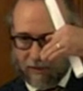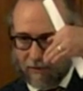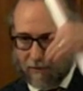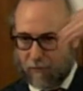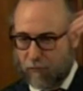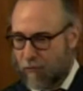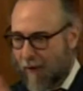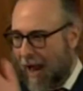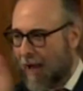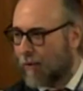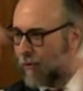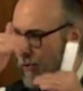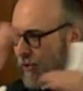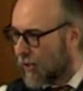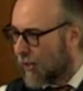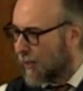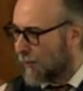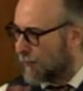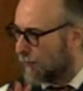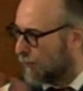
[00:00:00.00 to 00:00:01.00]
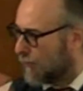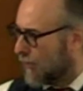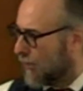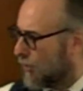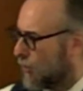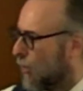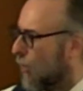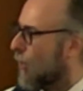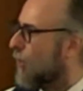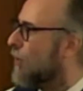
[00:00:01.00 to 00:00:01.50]
round off the
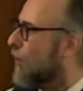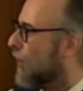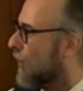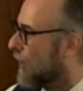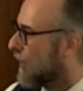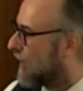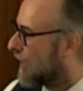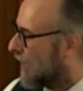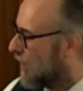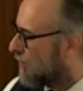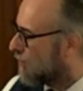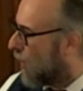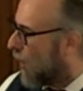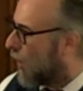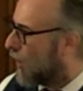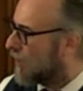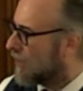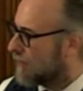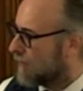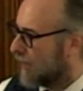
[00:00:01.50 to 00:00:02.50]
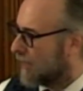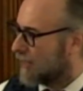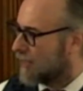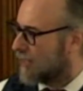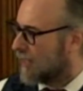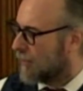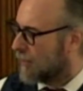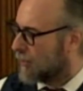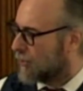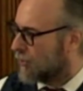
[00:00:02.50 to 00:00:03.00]
corners of all of this
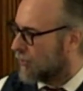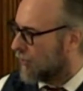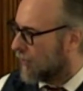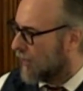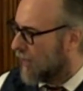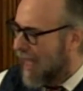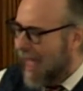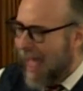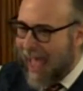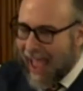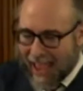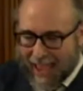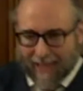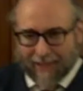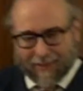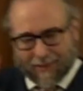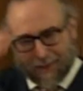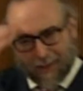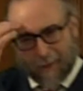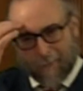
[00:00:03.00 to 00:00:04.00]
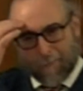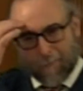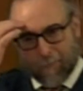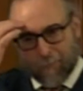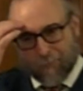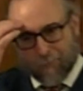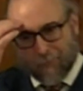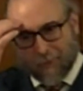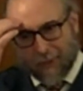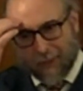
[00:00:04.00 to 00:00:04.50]
territory? And
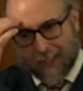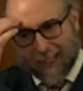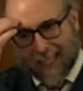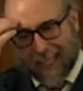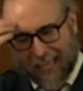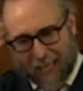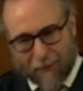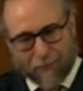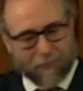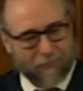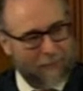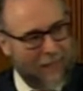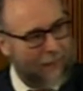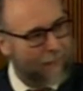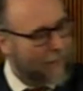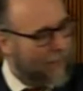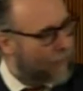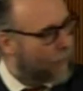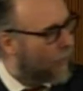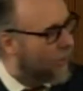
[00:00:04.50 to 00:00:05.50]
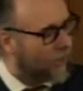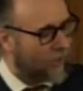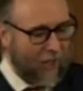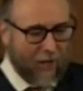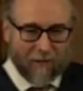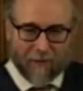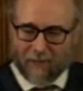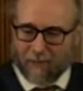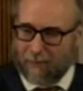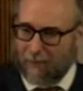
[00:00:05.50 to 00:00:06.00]
if my memory
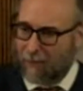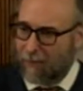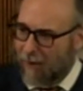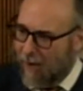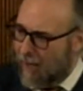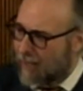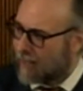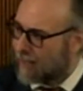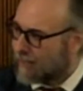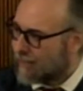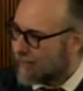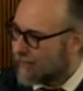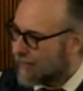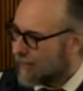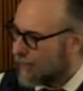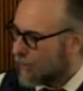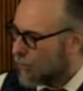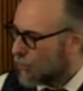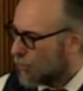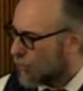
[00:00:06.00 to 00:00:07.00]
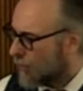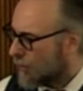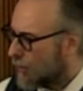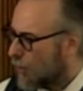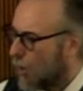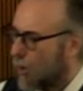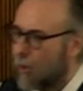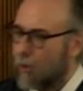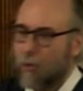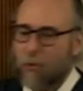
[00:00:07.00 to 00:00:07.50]
serves me right, going
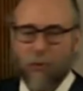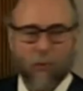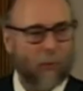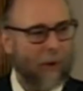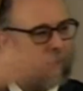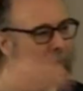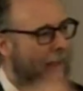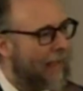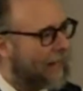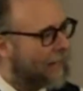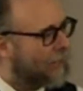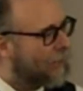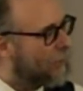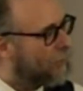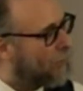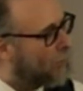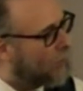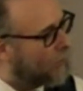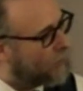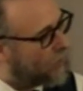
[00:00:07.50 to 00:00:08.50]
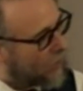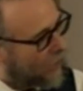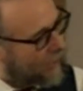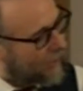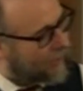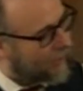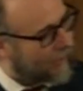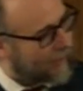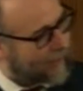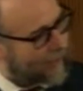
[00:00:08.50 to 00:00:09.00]
all the way back to the book of
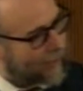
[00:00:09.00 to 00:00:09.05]
Genesis,